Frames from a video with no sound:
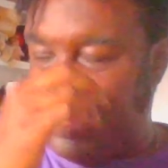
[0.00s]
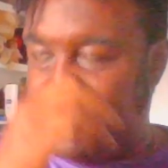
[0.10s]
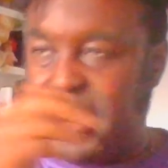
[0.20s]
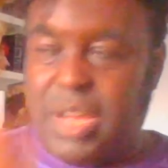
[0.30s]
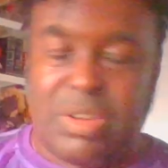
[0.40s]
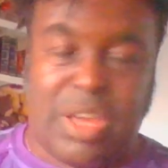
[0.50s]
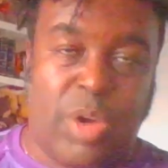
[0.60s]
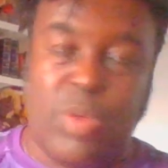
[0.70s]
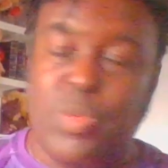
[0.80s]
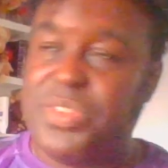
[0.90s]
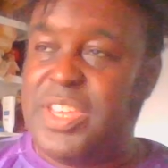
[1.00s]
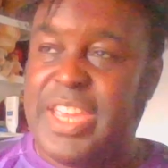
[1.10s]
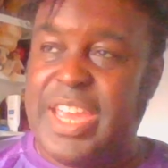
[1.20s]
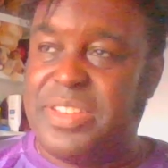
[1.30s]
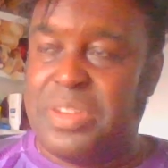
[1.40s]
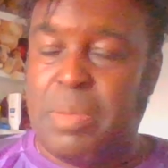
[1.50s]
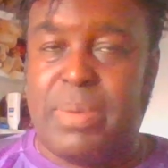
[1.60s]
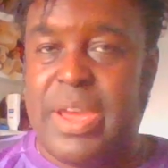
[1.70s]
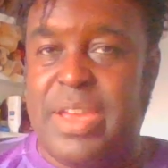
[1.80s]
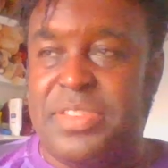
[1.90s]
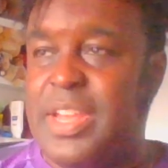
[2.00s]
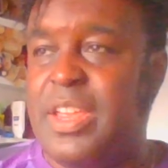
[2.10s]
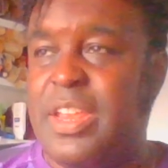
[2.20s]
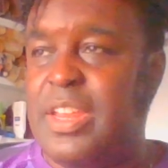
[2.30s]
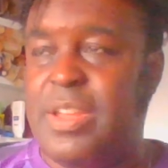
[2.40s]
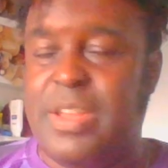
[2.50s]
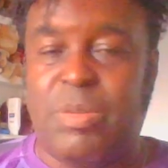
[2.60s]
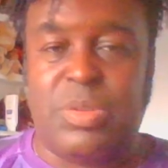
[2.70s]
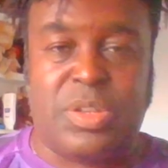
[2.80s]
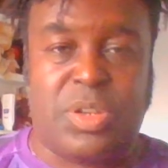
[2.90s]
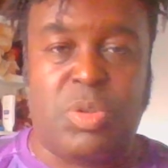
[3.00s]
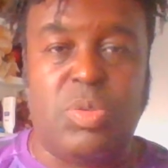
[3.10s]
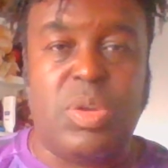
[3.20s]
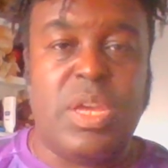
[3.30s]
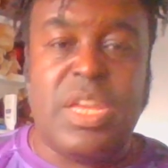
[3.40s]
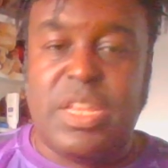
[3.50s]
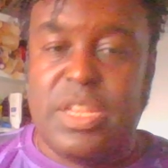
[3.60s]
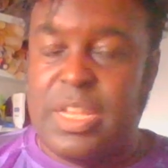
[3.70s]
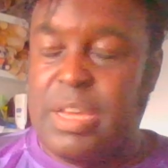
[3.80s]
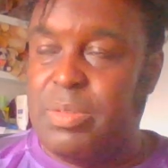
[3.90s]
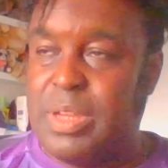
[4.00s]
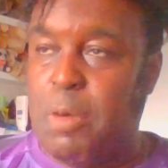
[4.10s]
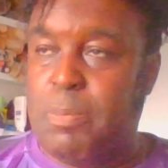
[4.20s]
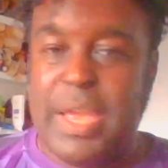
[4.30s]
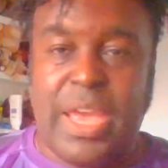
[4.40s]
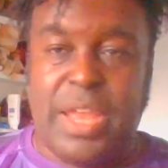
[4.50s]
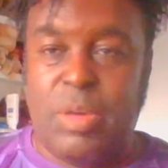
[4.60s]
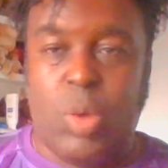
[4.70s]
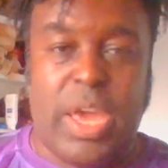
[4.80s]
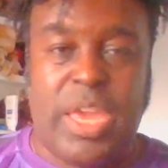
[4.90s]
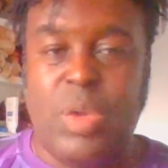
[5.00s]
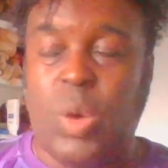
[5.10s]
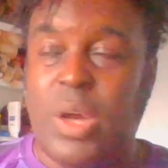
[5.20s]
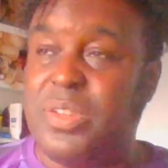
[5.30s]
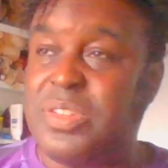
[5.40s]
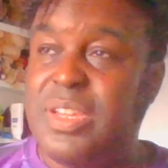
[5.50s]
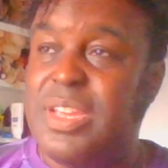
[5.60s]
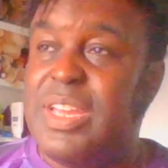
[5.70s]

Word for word: style going, once he gets the players in that will play it the way he wants,